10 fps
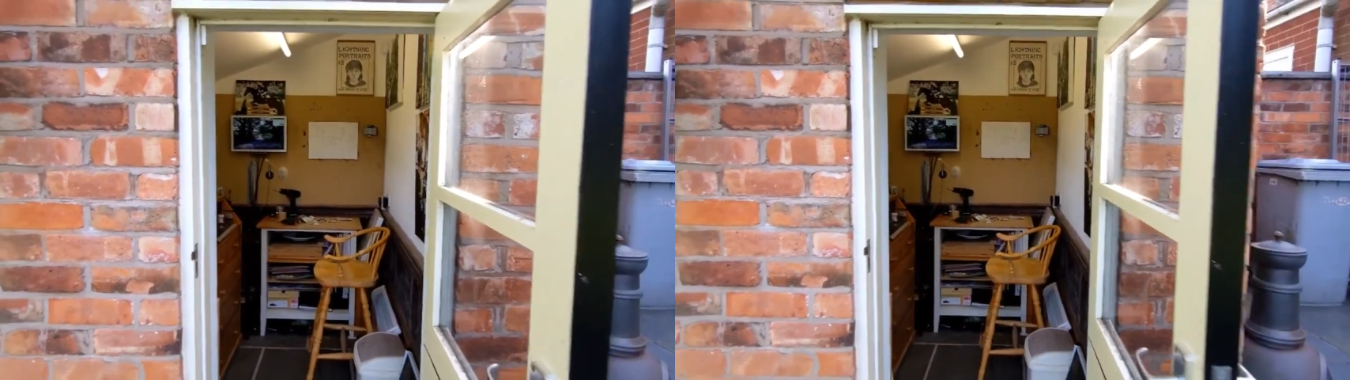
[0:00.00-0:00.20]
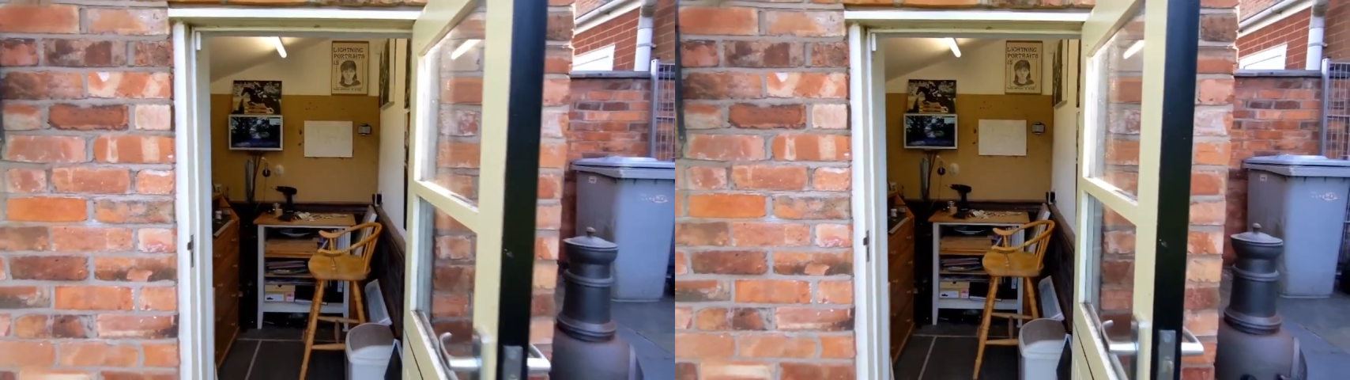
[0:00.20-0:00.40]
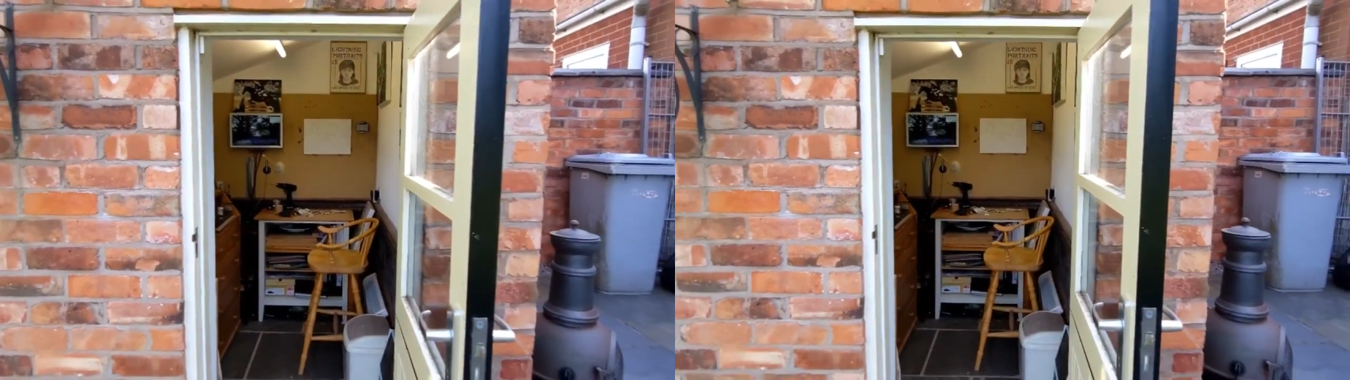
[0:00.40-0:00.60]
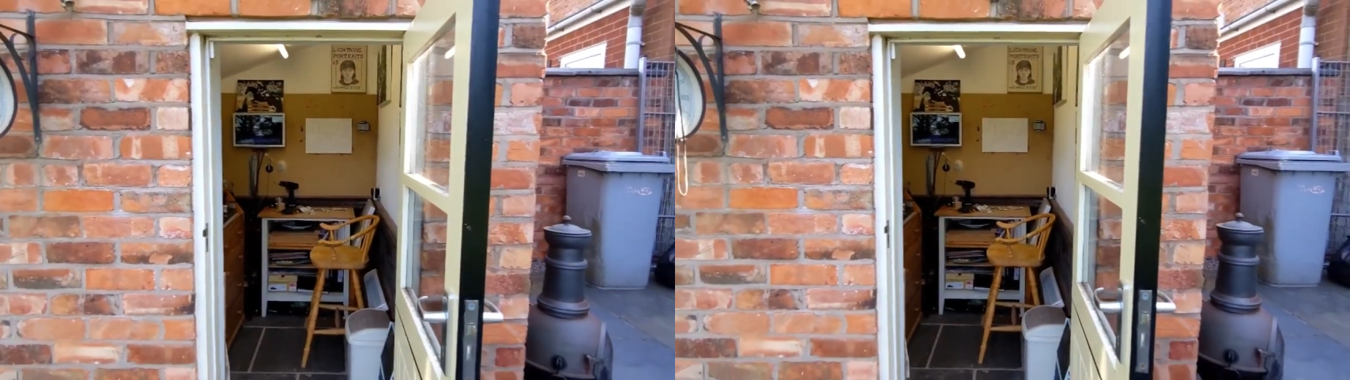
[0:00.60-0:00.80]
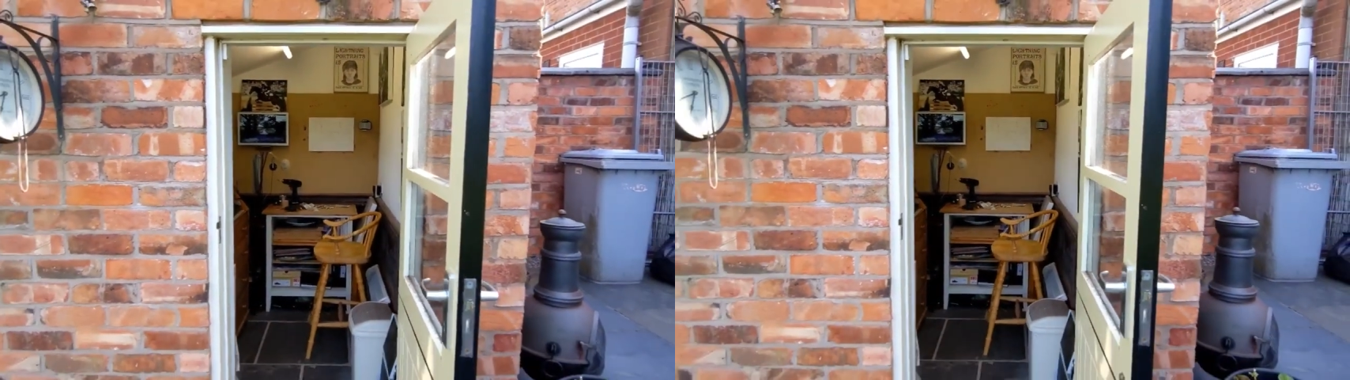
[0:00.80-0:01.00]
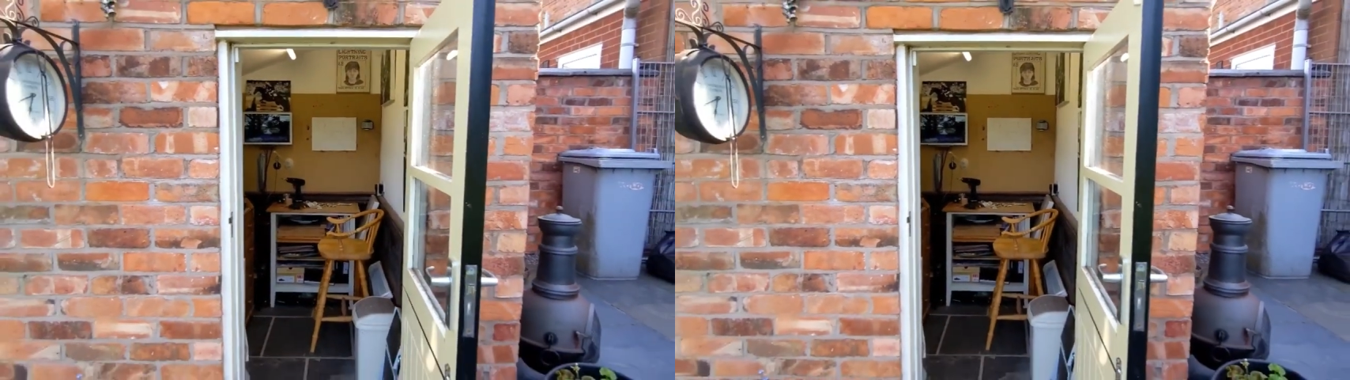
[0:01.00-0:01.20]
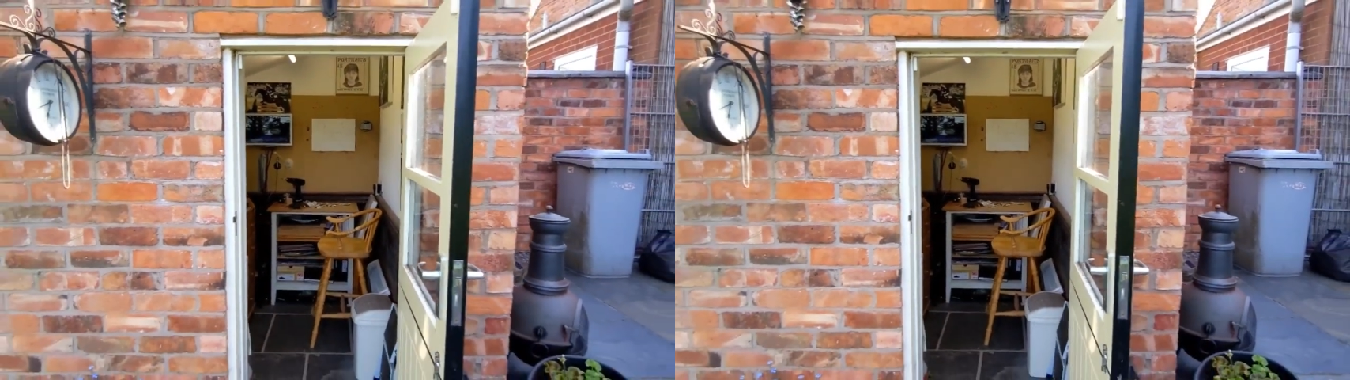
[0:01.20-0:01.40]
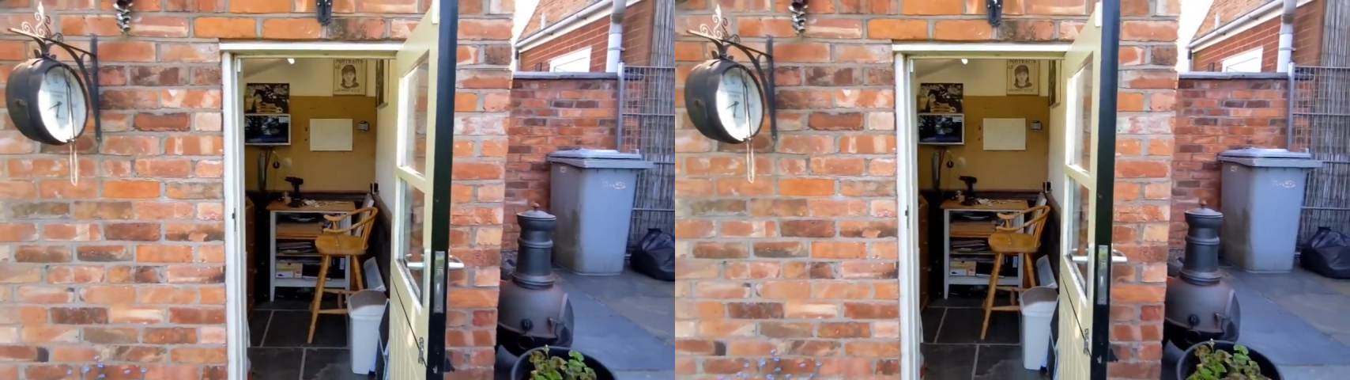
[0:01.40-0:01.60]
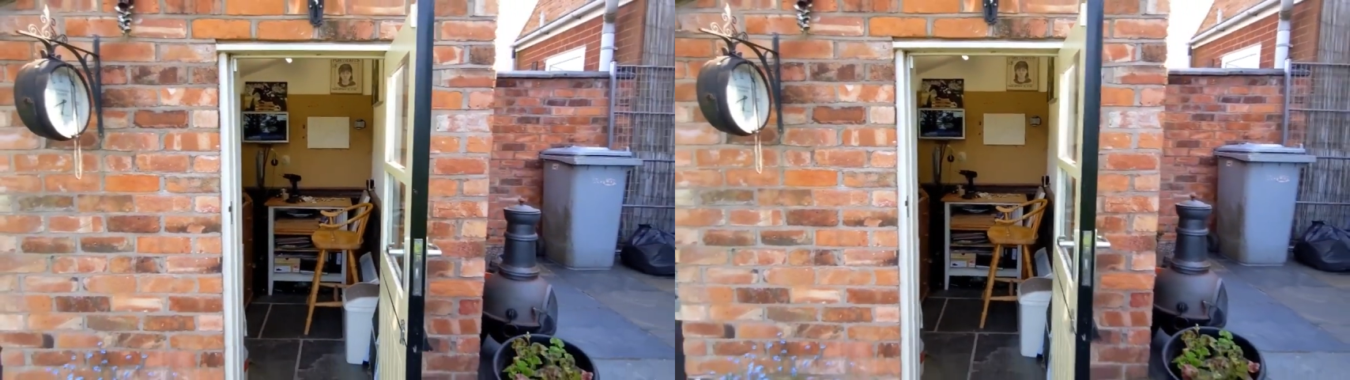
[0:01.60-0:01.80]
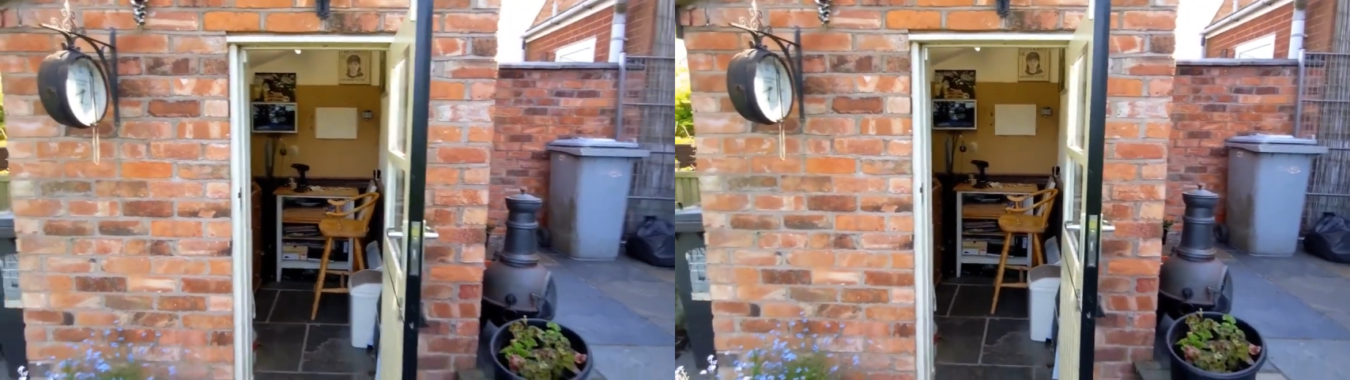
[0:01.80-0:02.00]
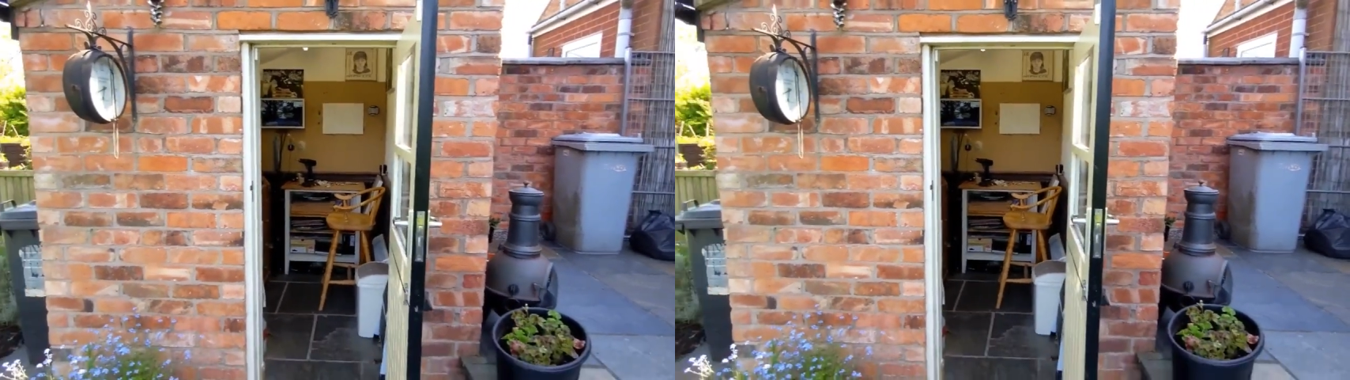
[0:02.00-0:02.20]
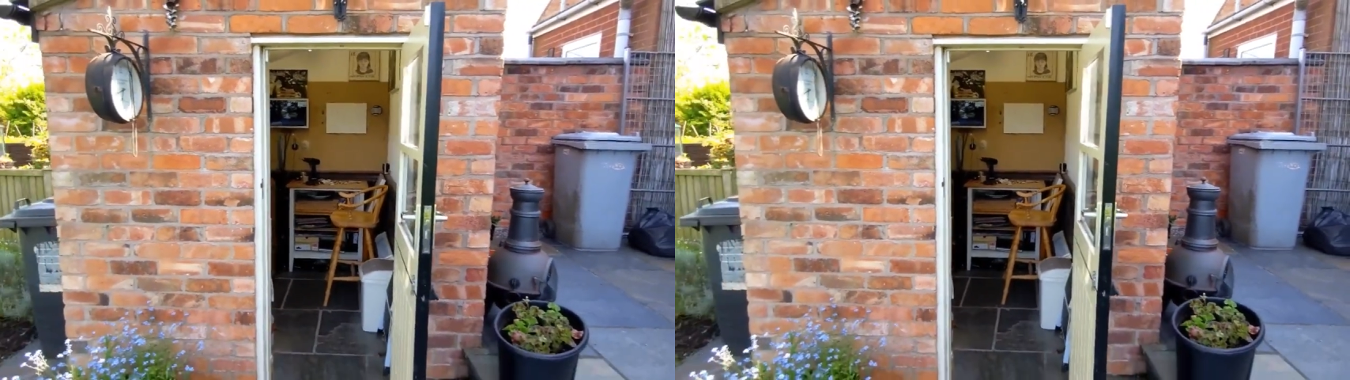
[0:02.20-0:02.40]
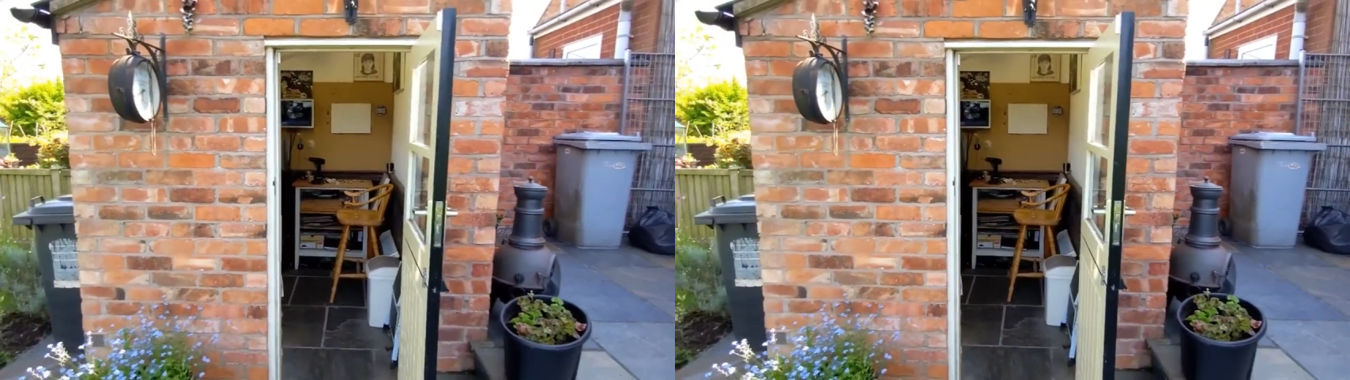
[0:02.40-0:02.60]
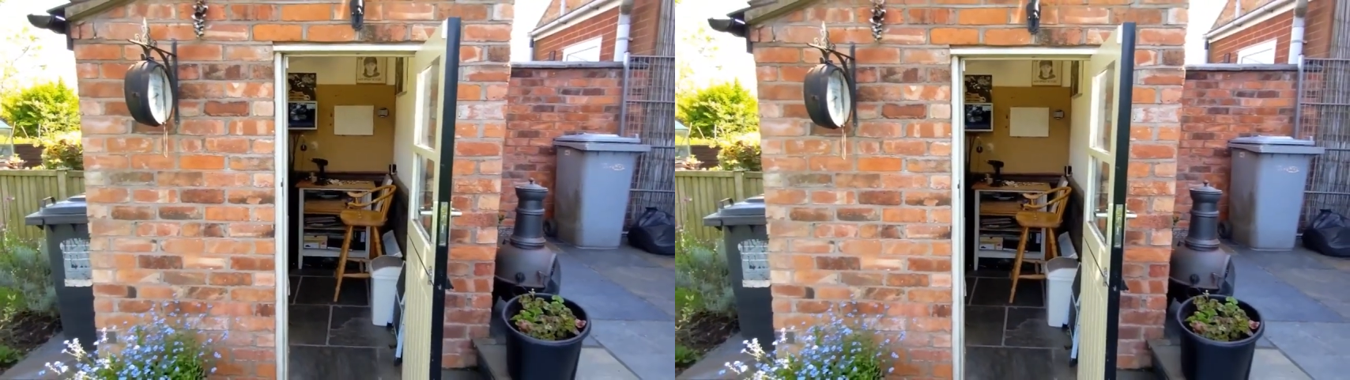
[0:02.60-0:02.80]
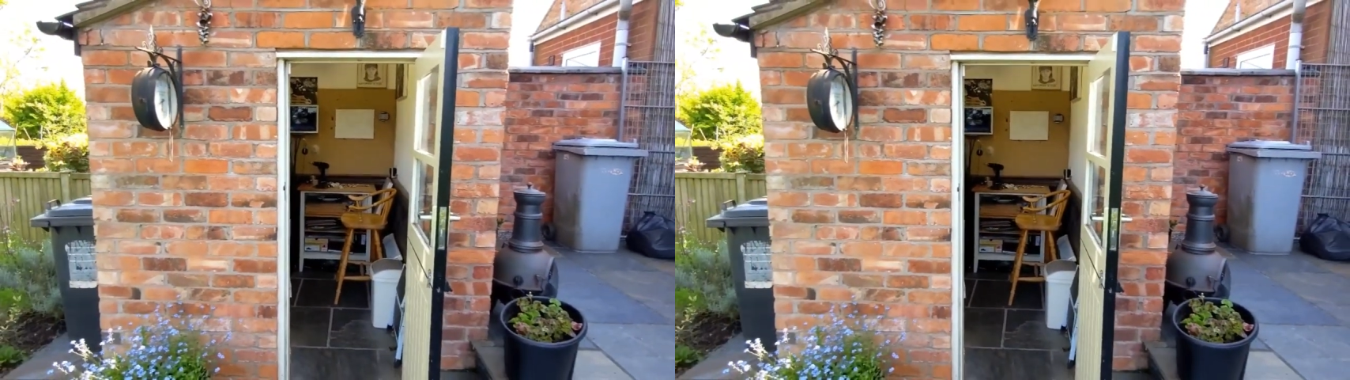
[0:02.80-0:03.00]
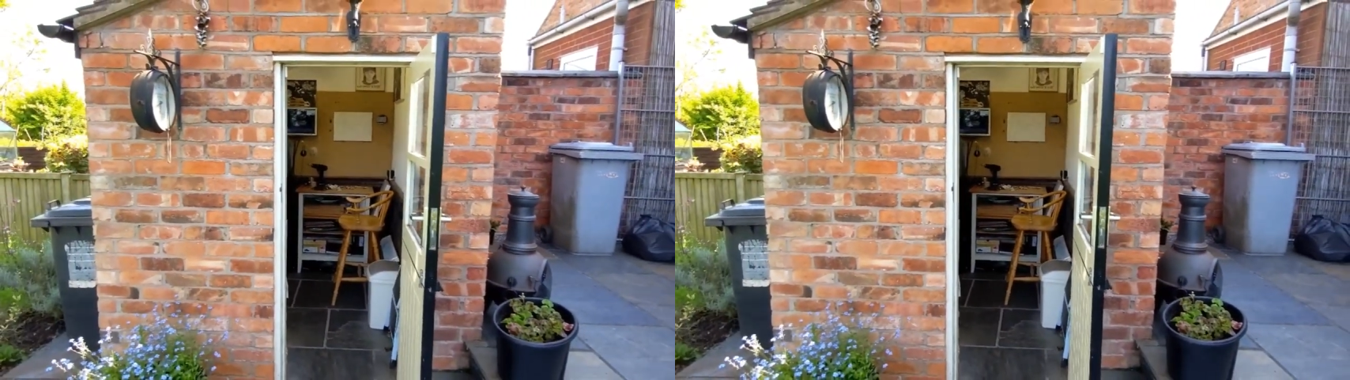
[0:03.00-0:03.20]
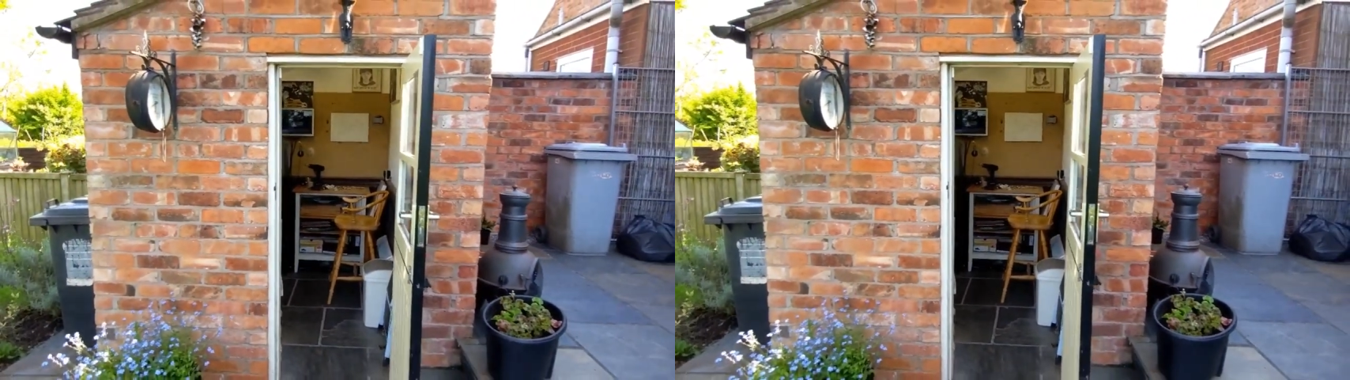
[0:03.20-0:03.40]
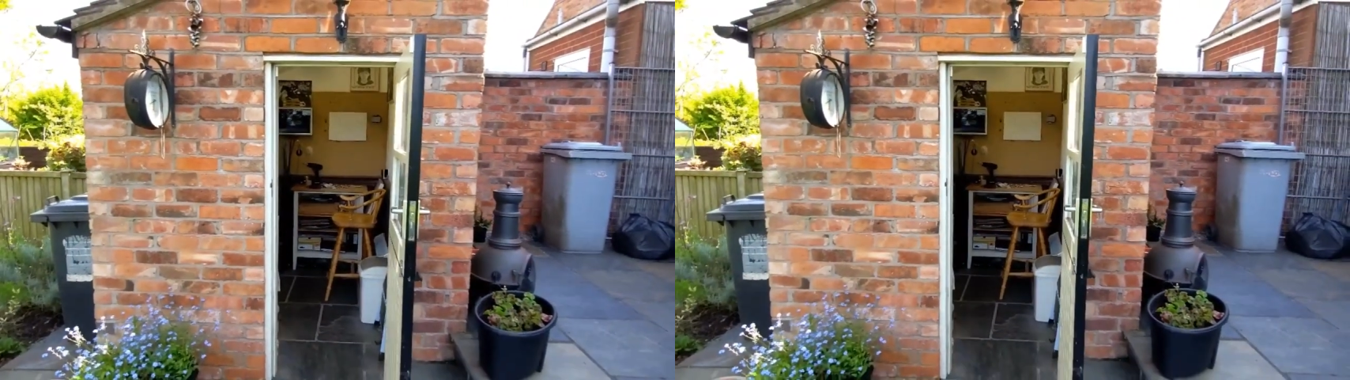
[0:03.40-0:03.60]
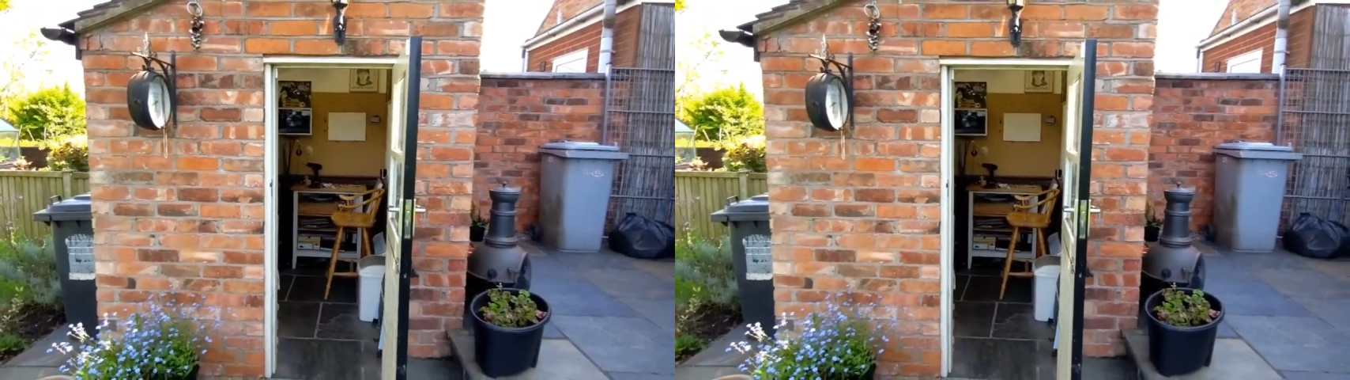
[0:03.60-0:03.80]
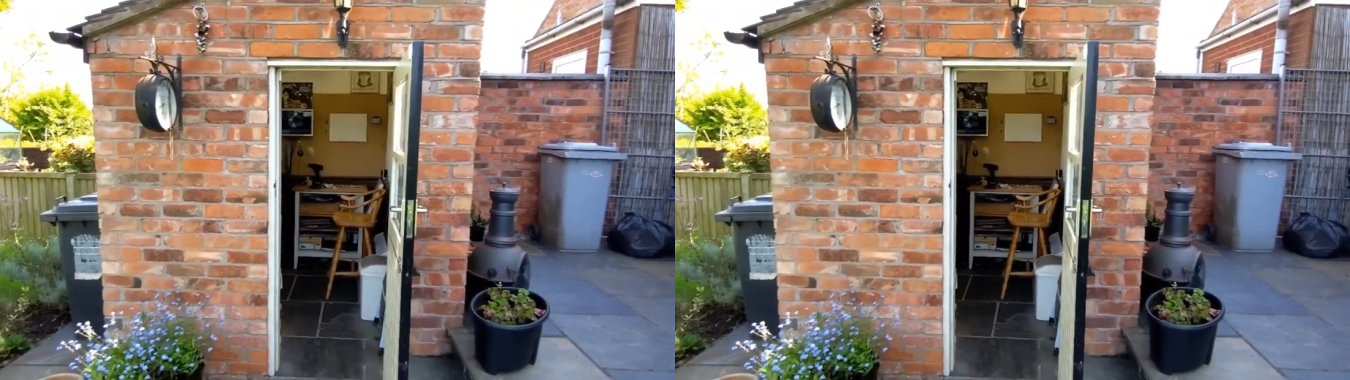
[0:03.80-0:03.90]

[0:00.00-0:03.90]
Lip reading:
Nobody's mouth can be seen.